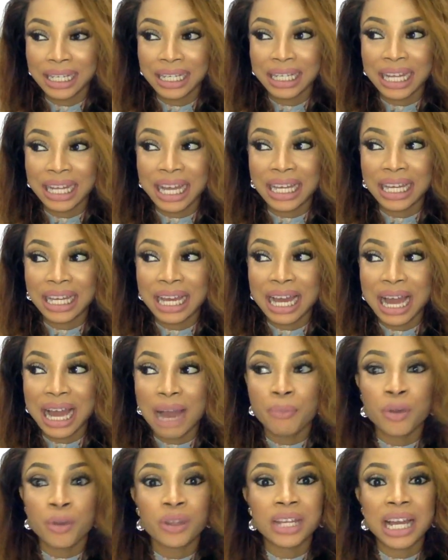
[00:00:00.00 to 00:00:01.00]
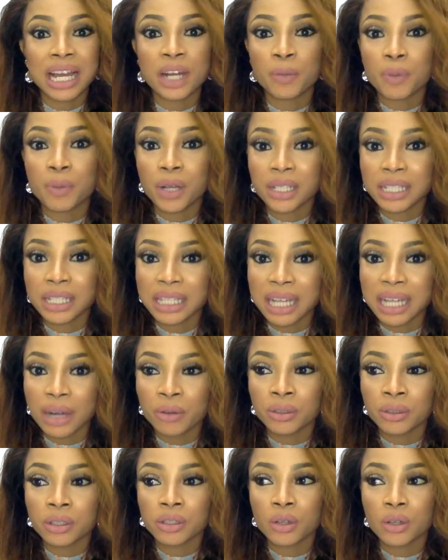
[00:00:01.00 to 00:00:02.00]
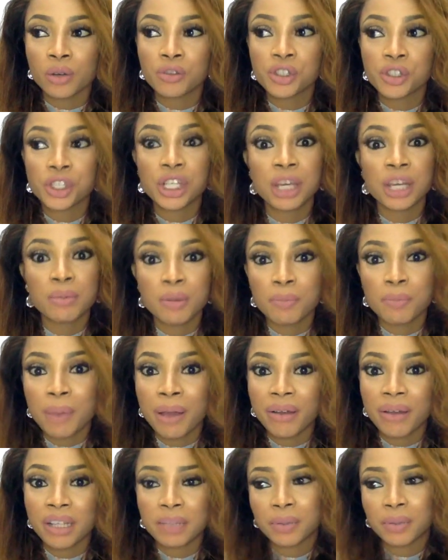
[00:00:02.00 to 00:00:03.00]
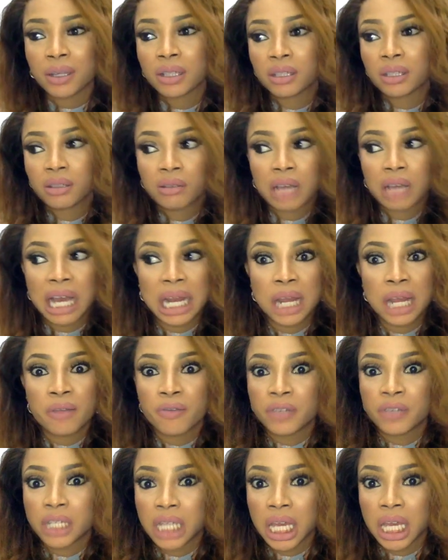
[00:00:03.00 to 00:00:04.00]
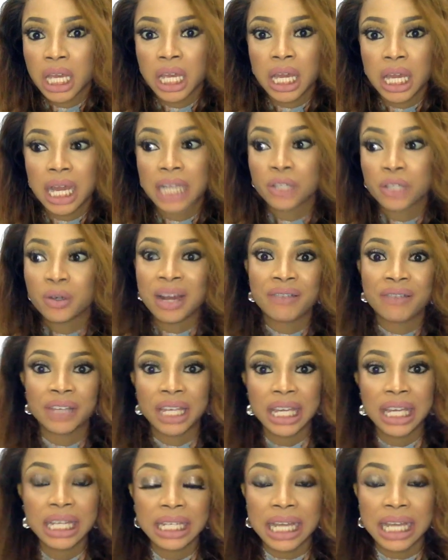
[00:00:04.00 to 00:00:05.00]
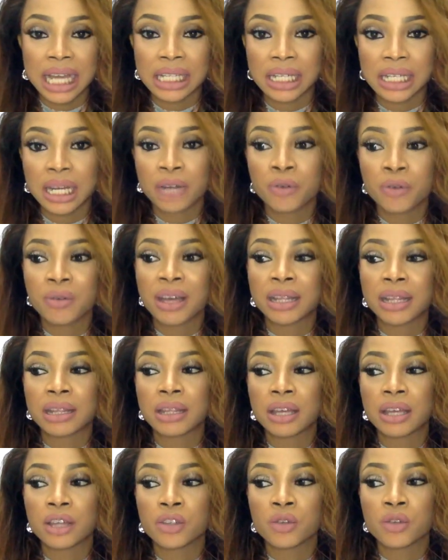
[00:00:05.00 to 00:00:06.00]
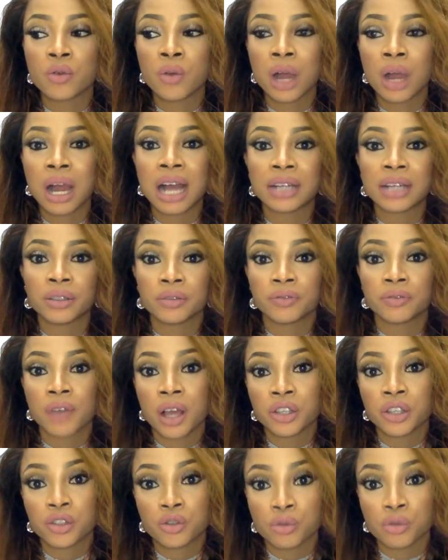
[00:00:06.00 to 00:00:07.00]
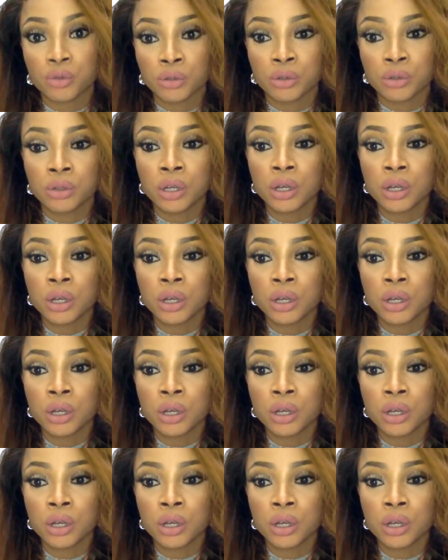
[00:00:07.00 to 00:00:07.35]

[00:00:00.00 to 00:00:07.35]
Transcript: Like, I'm not the kind of person that would sort of shame a parent, because at the end of the day, I don't have a kid yet, and I know that there's no hard or fast rule